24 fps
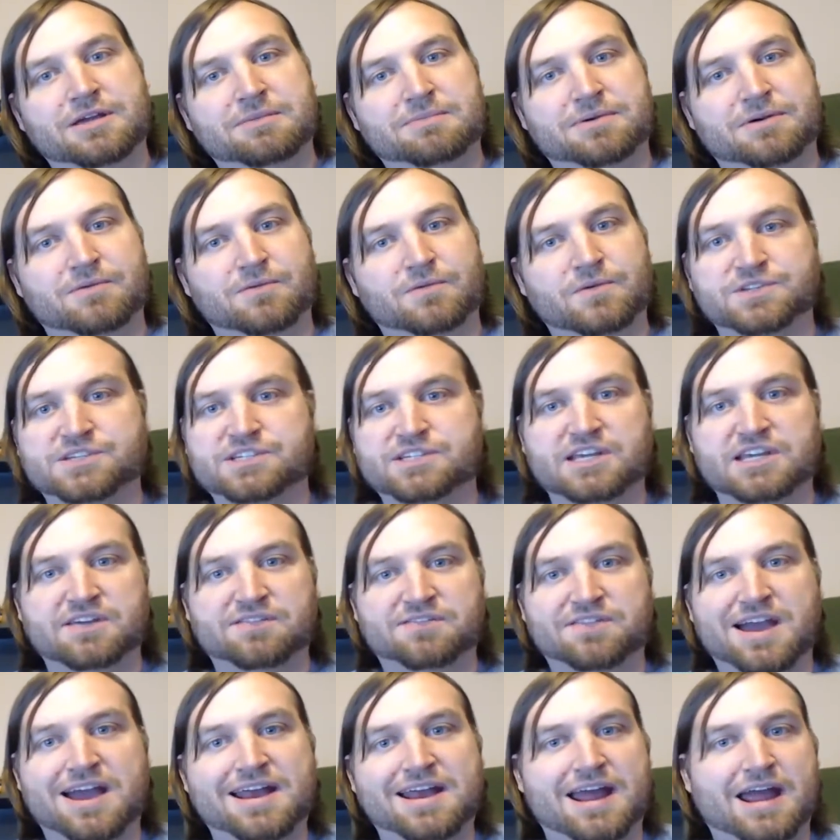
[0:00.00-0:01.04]
but we'll see if
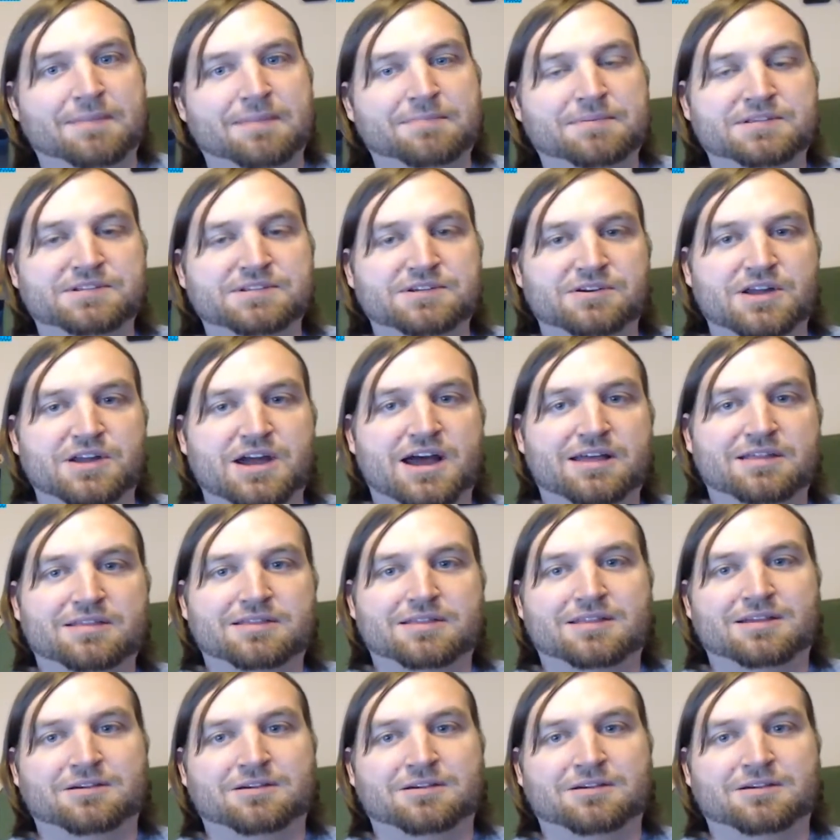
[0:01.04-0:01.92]
that happens or not.